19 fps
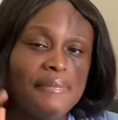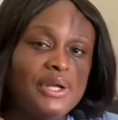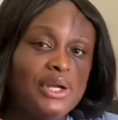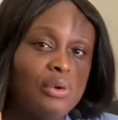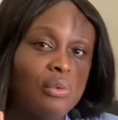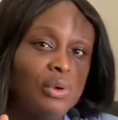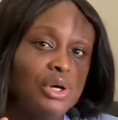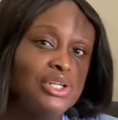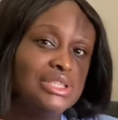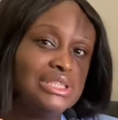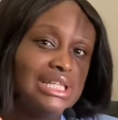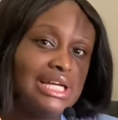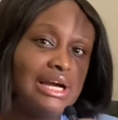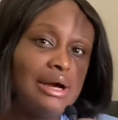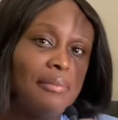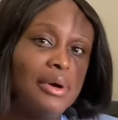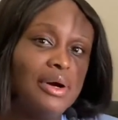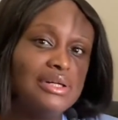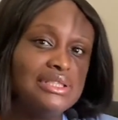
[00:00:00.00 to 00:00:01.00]
me know what you
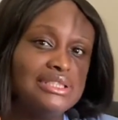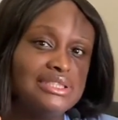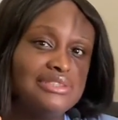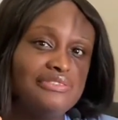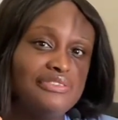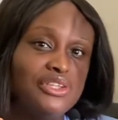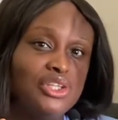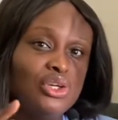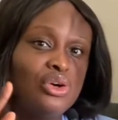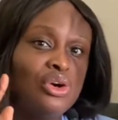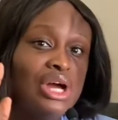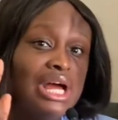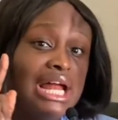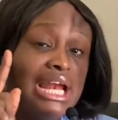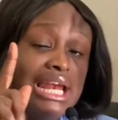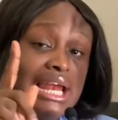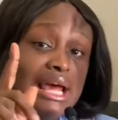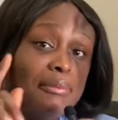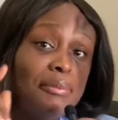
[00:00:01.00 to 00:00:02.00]
think about this video.
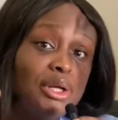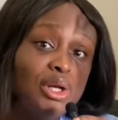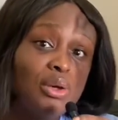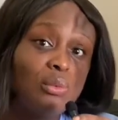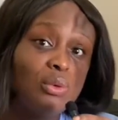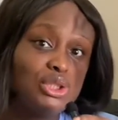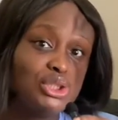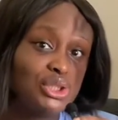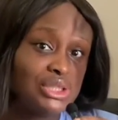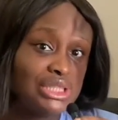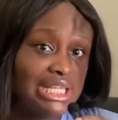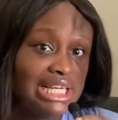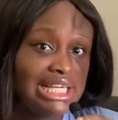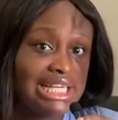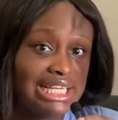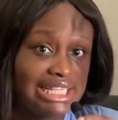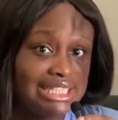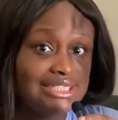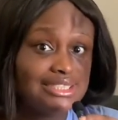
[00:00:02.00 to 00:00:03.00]
Let me know what your
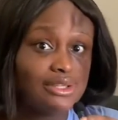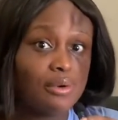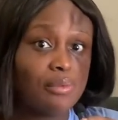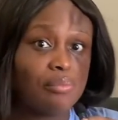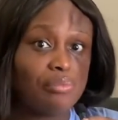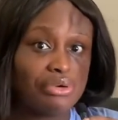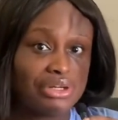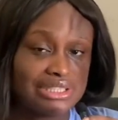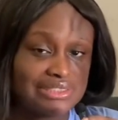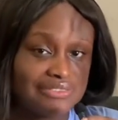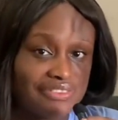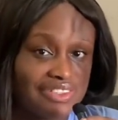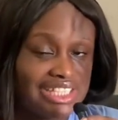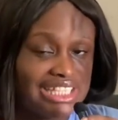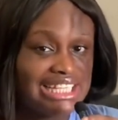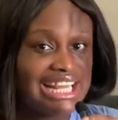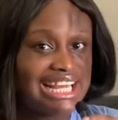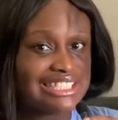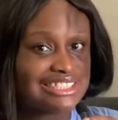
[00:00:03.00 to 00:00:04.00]
take is on
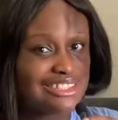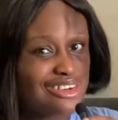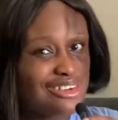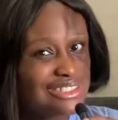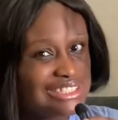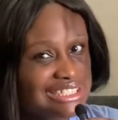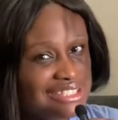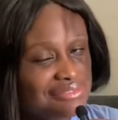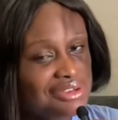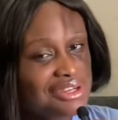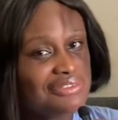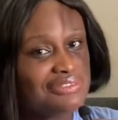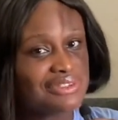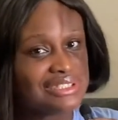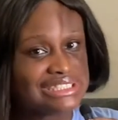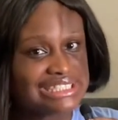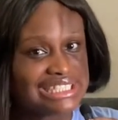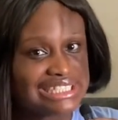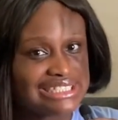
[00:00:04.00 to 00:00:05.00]
breastfeeding exclusively
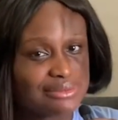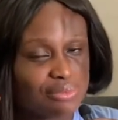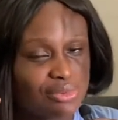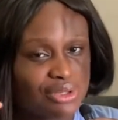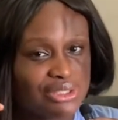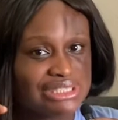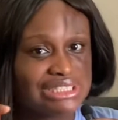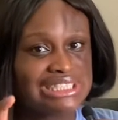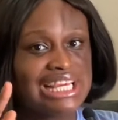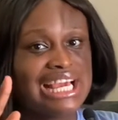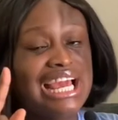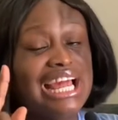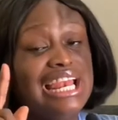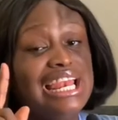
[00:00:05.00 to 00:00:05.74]
for 6 months.